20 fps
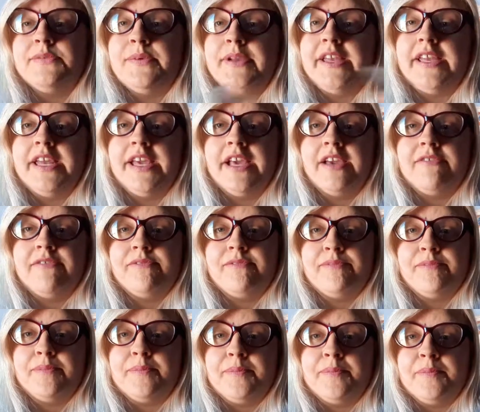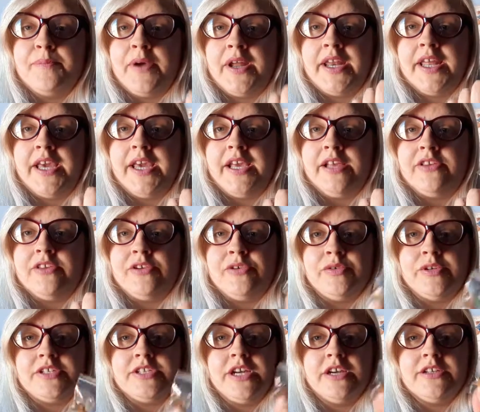when you give money to
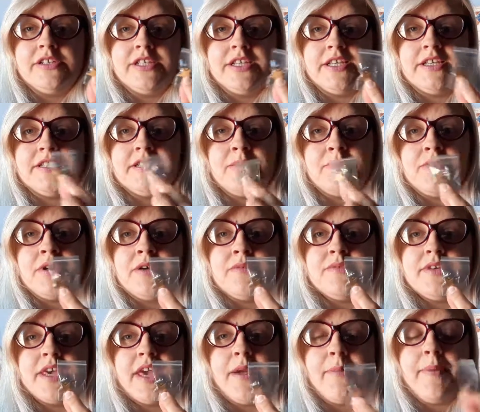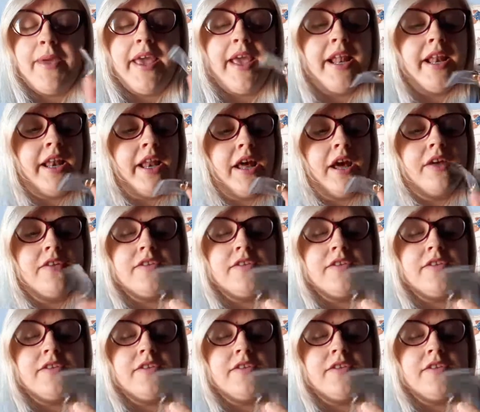a charity, sometimes you get a pin.